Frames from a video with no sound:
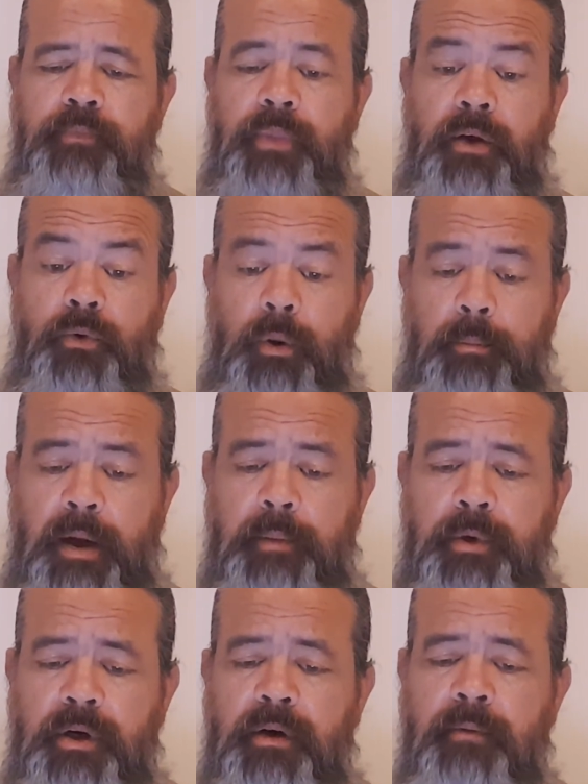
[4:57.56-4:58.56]
And
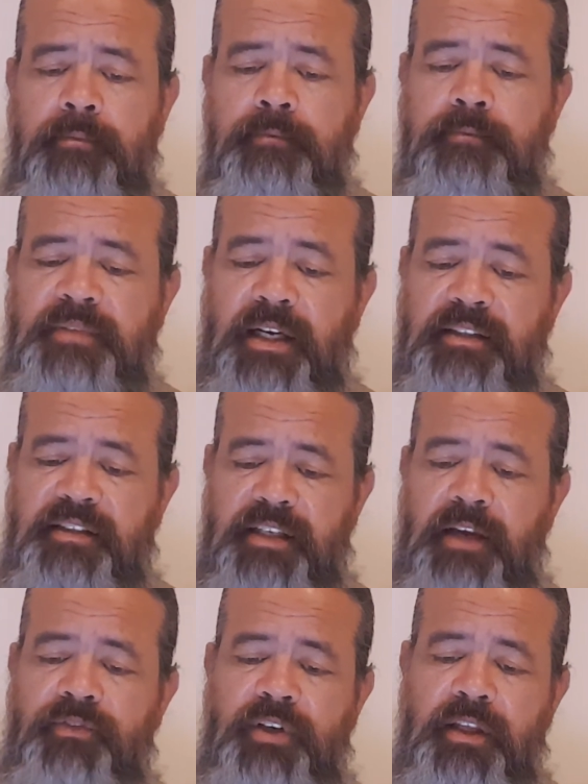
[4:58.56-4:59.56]
remember that
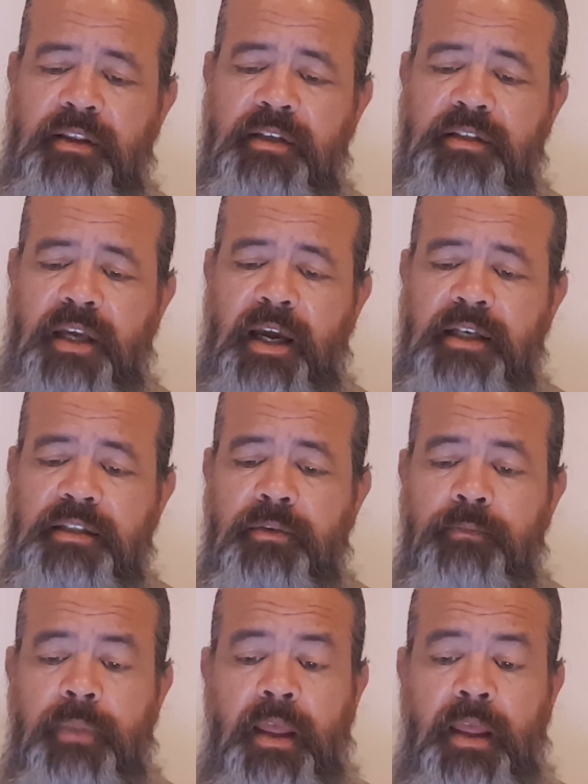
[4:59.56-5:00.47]
safety in this case